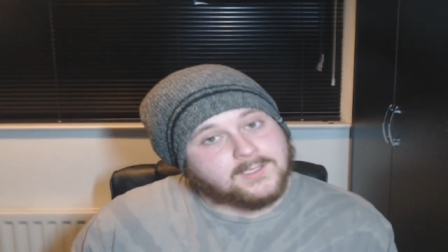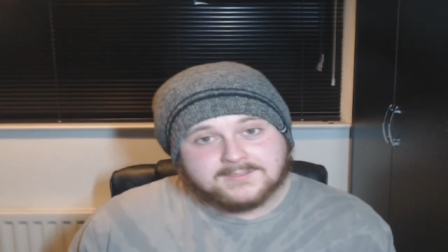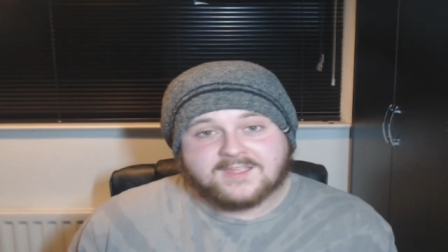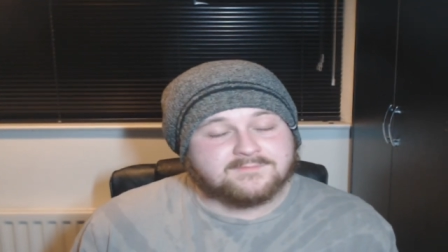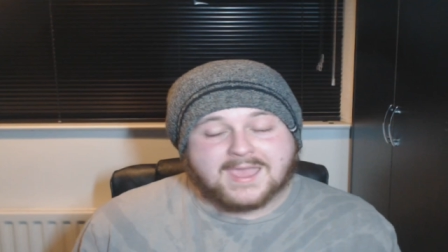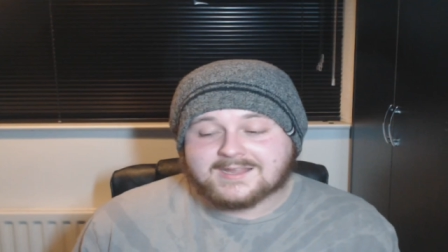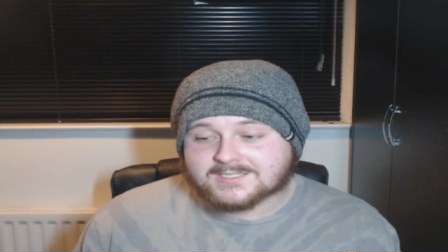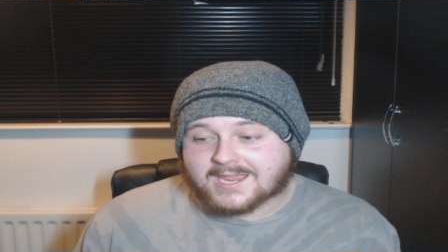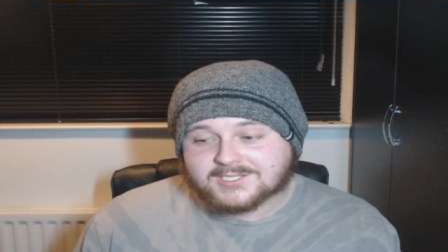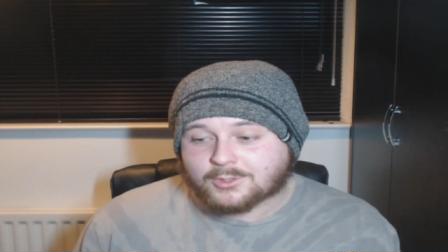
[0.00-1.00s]
They've made
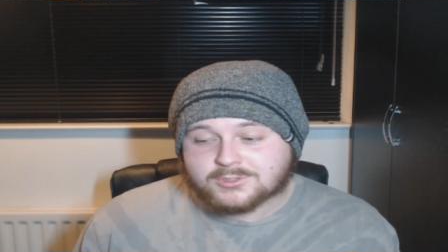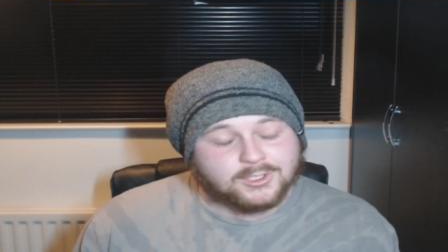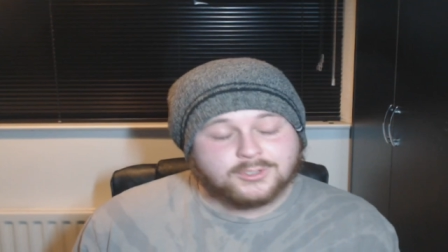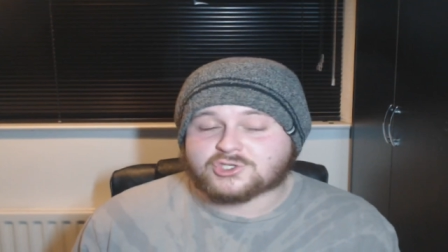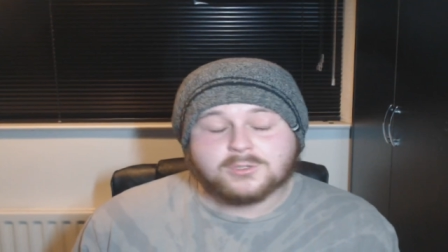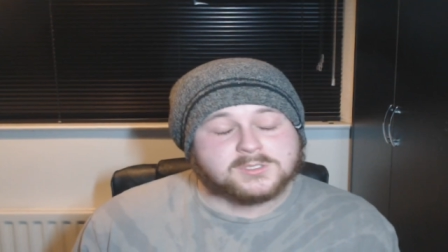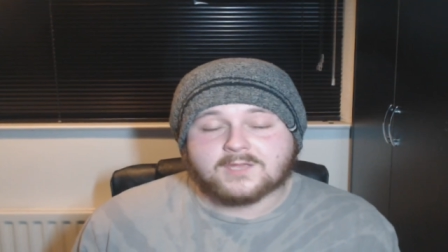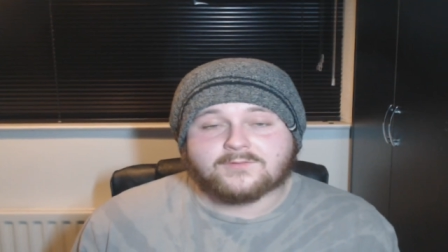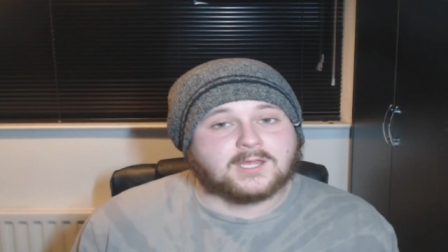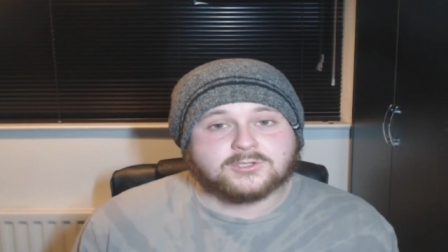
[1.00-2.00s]
Sato too juicy
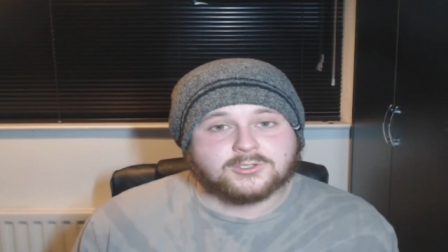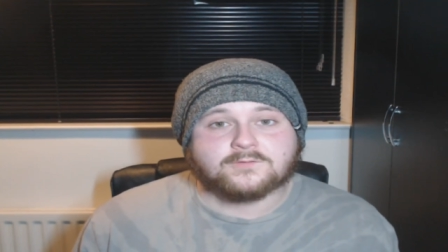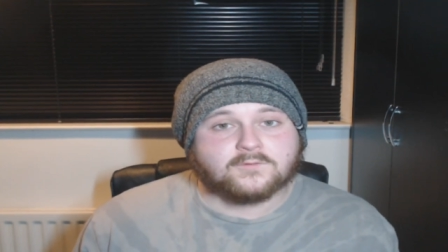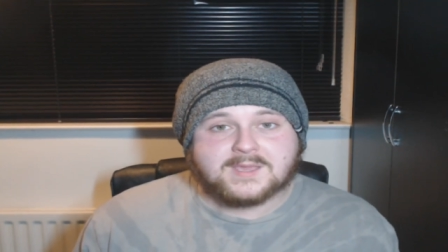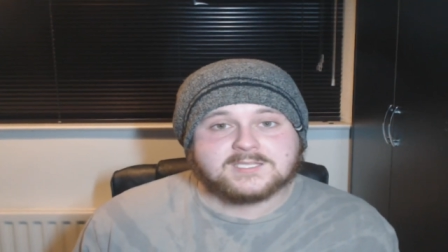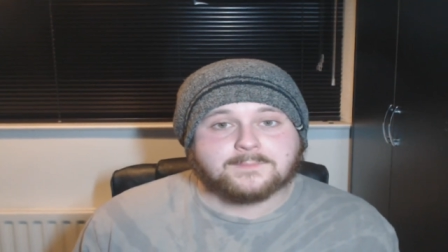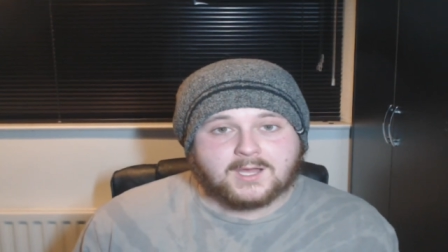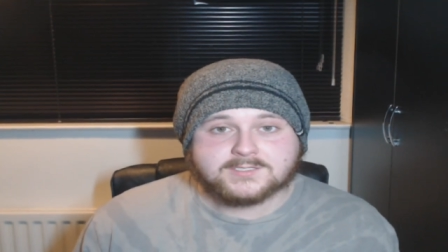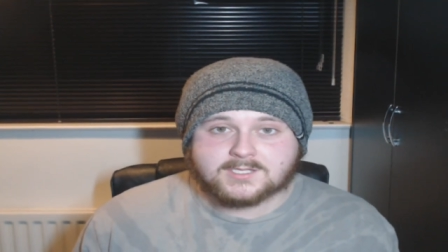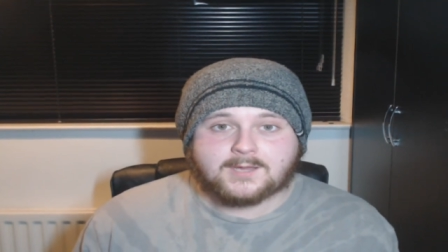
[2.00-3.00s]
of an underdog for me to
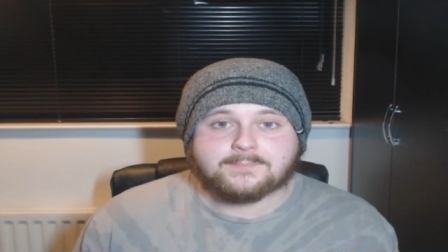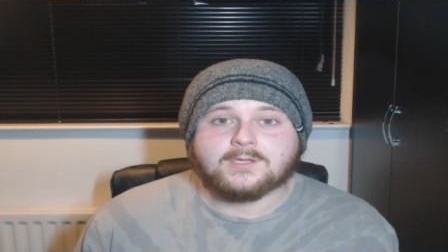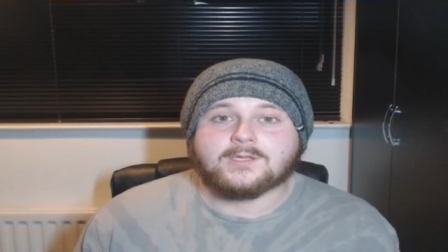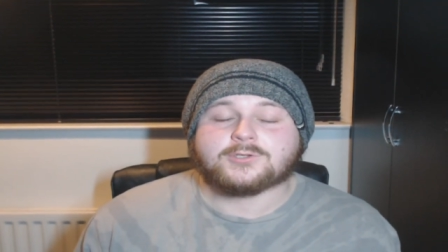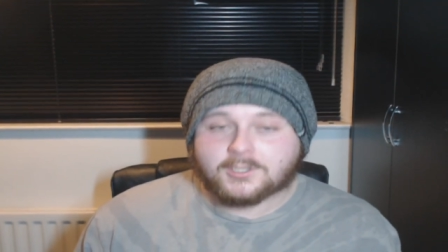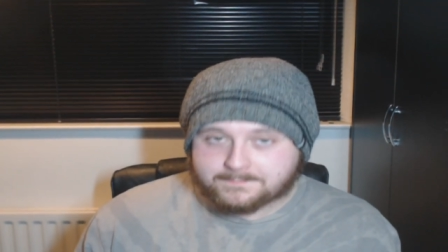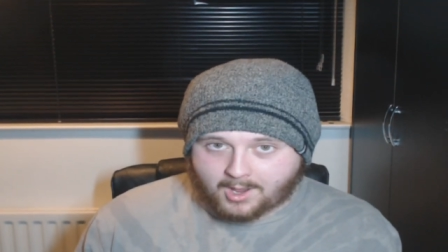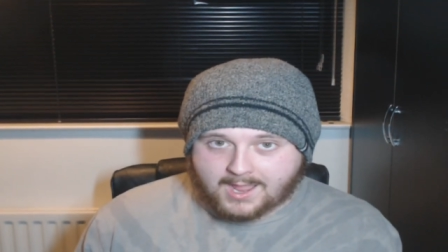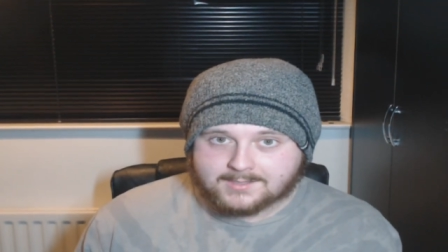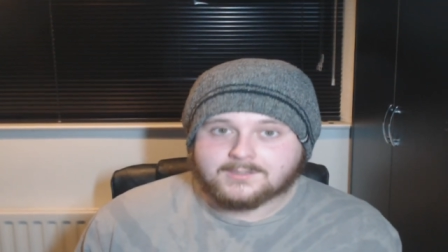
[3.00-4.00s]
pass up.
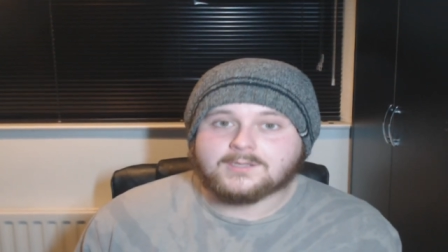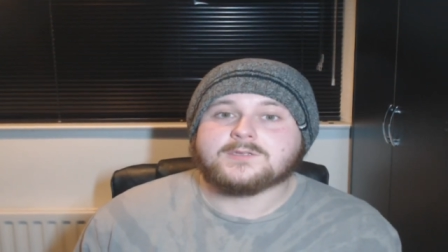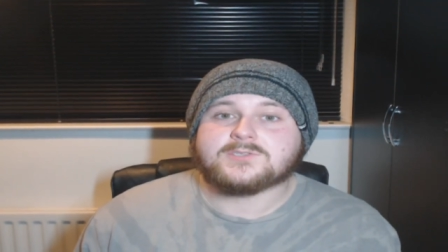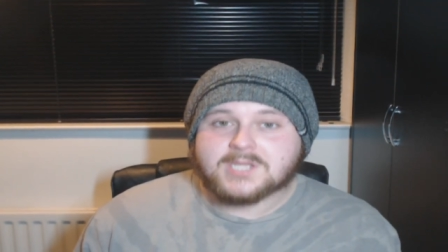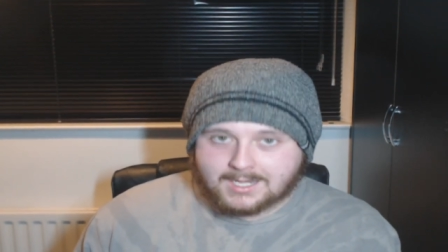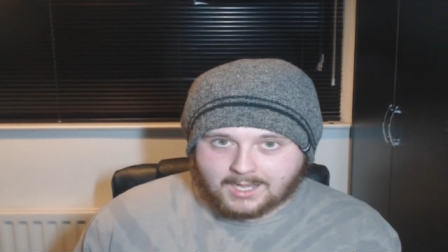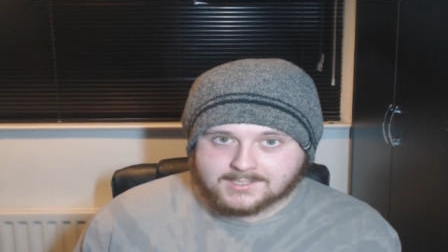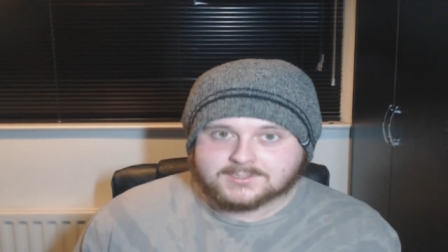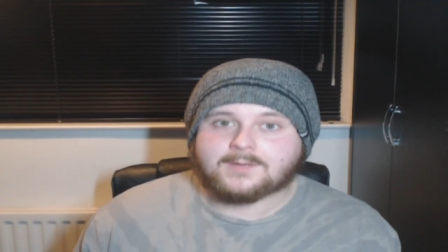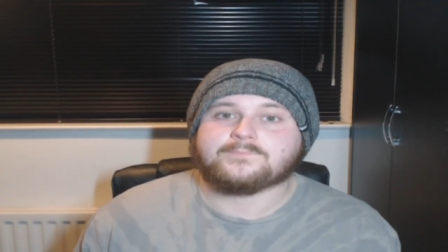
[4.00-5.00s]
Goodbye. See you
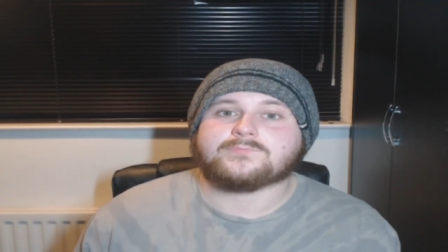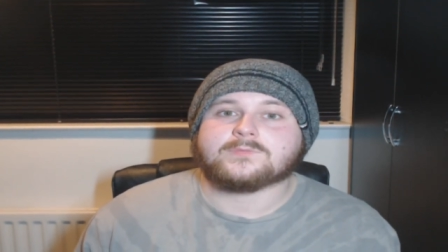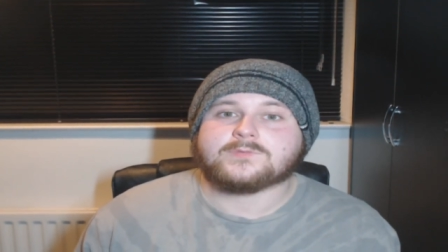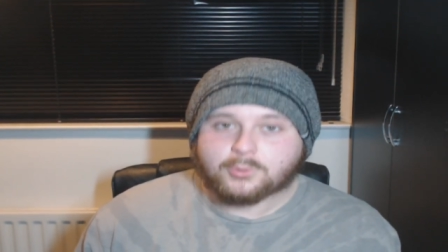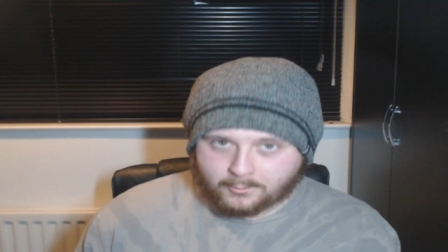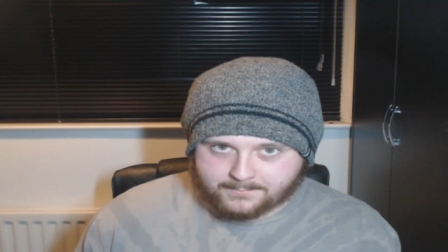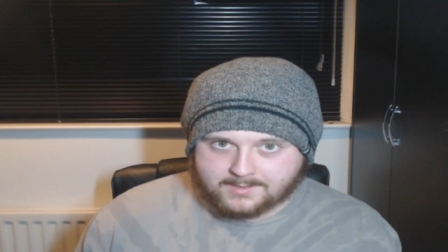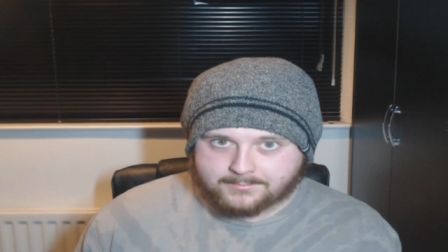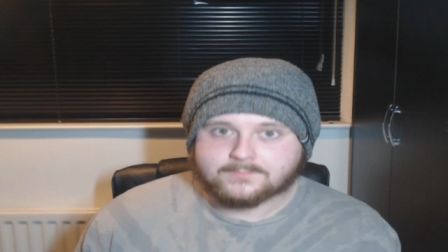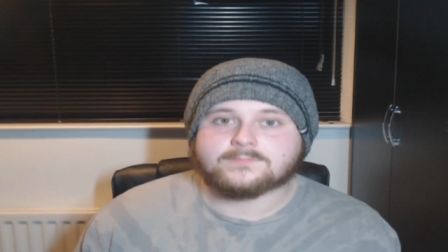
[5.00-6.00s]
later. Toodle pip.